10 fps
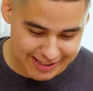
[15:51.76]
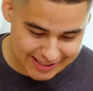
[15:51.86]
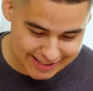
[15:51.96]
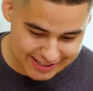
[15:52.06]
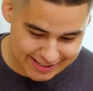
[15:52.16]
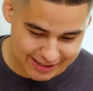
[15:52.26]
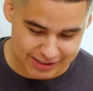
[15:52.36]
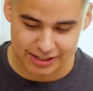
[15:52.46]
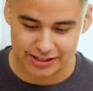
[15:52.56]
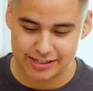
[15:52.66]
this,
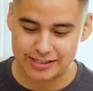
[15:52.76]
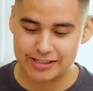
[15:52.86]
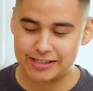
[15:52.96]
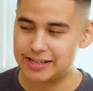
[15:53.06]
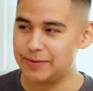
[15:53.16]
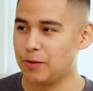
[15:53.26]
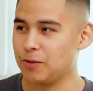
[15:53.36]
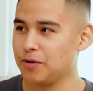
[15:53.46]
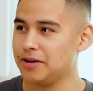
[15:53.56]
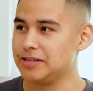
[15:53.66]
because like this game that
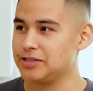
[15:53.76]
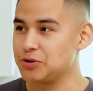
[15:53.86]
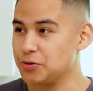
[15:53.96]
we're playing, it's